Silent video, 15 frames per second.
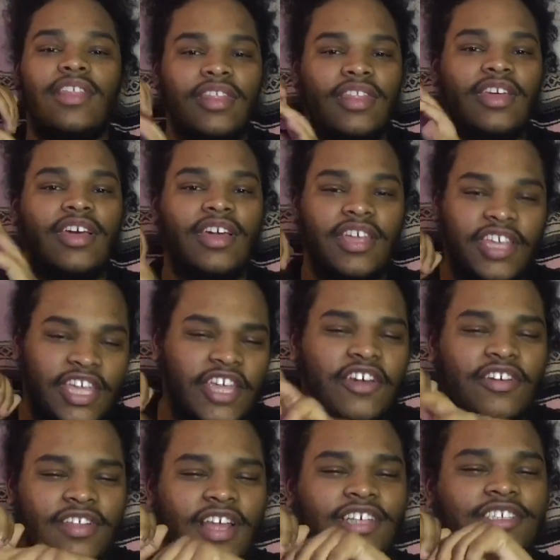the
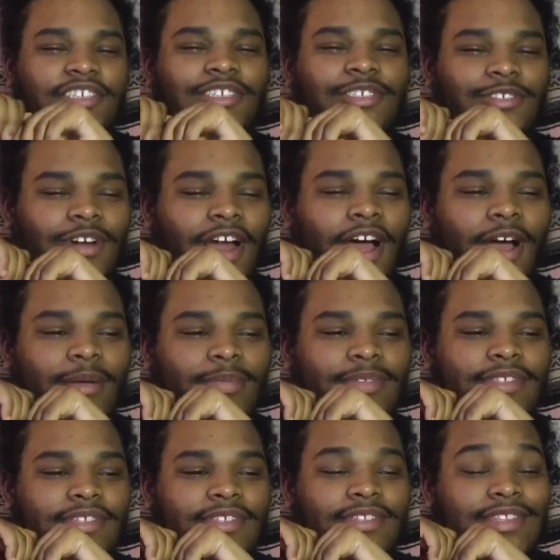year that she
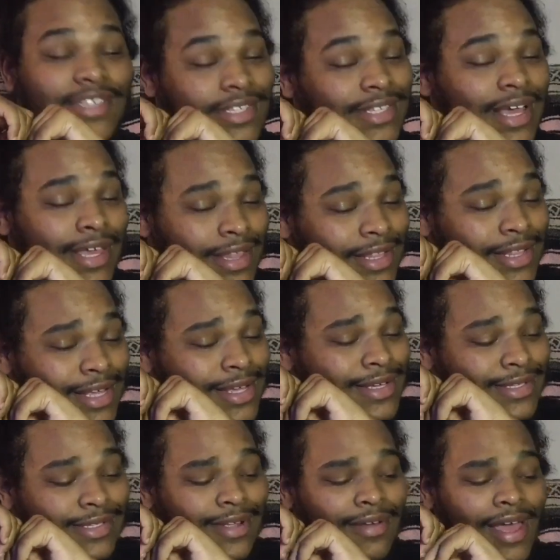drops, to say the
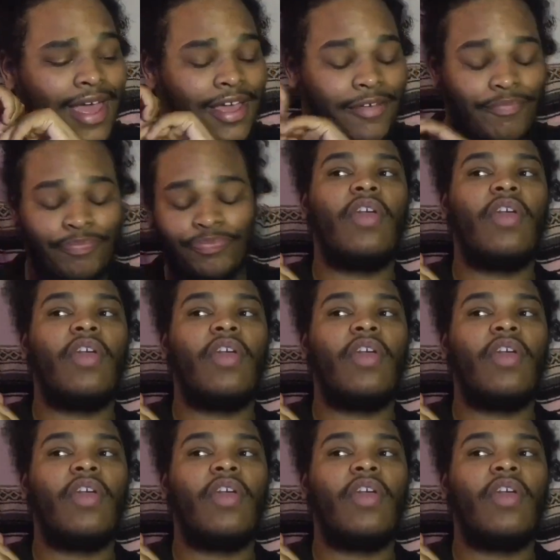least, okay?